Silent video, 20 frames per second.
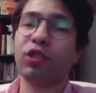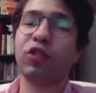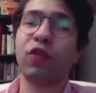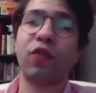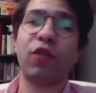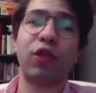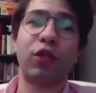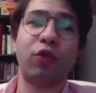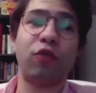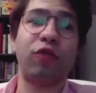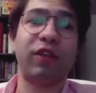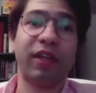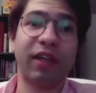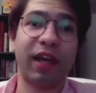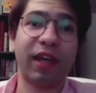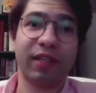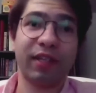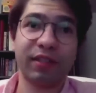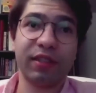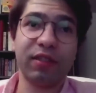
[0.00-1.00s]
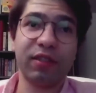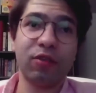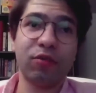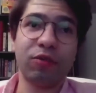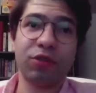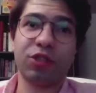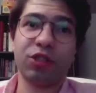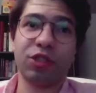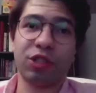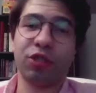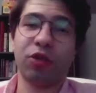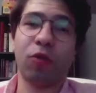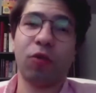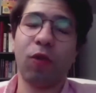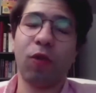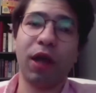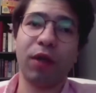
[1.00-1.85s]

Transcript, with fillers: most of the UV light, which is you know